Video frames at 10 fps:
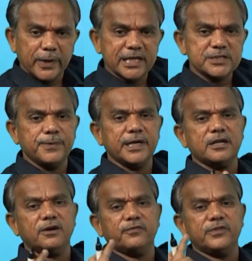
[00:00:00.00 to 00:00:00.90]

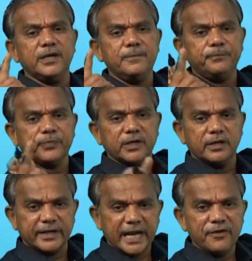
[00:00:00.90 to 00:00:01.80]
displacement of
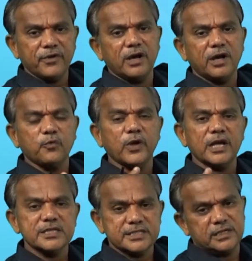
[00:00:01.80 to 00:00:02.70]
the travel
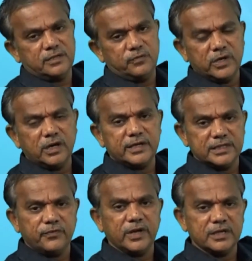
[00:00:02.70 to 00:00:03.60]
or velocity,
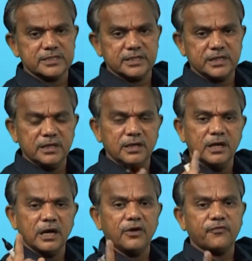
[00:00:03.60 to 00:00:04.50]
we call it as the
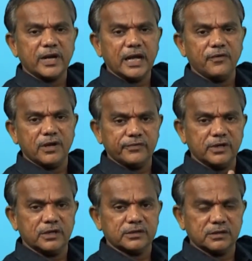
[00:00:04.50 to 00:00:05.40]
velocity of
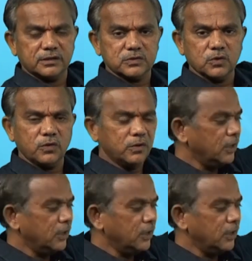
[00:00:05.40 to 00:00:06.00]
travel of the earth.